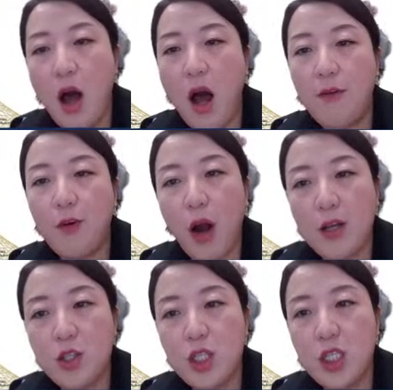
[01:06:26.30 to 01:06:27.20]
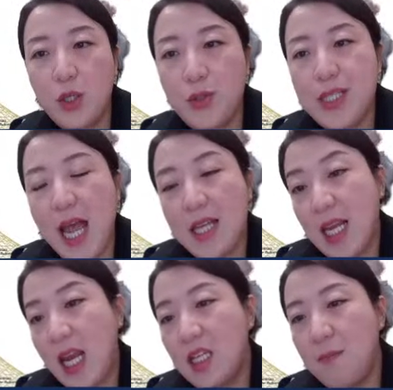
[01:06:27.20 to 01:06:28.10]
for us to use
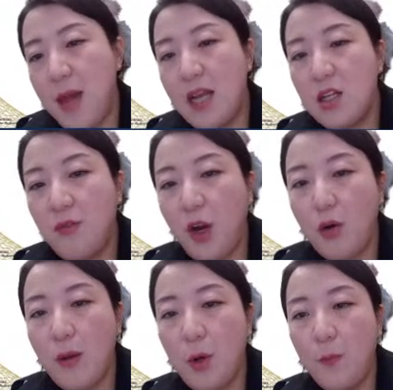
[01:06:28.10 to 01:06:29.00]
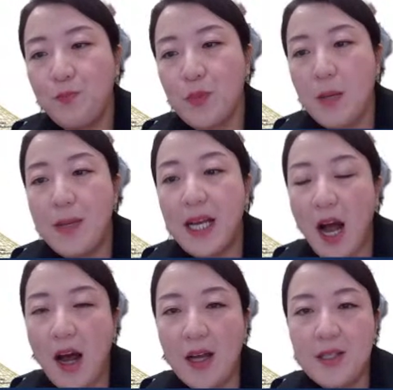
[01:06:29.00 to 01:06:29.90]
as an independent variable.
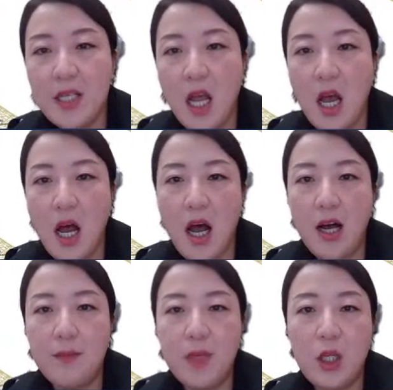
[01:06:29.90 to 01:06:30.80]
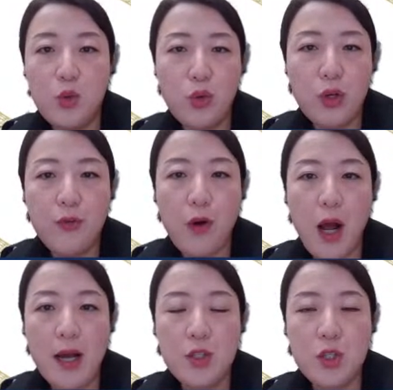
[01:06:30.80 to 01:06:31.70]
Because in order
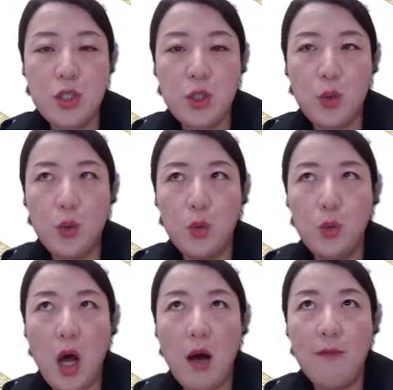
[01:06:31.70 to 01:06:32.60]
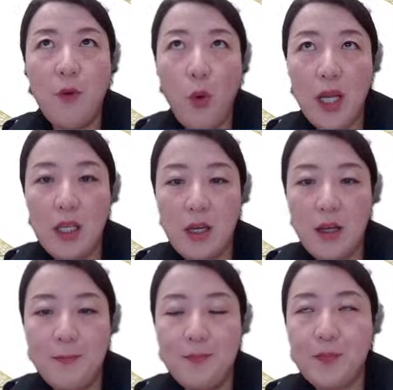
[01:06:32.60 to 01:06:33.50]
for us to avoid
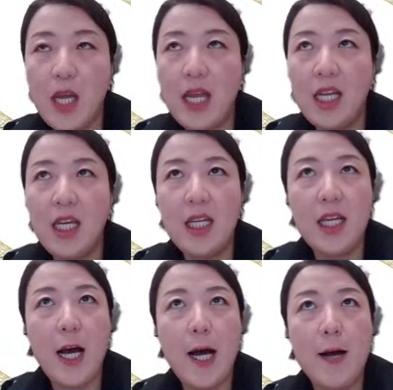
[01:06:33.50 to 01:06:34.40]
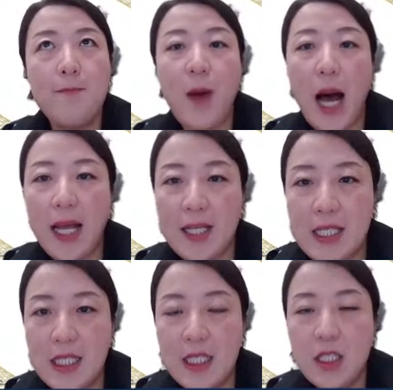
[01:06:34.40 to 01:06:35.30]
any
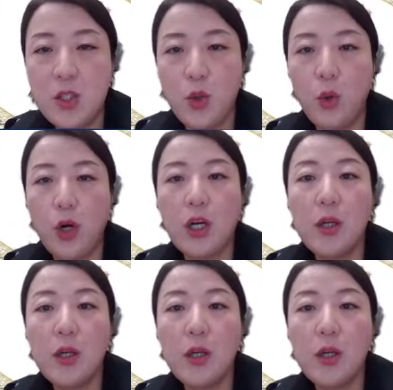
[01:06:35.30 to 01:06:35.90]
biases or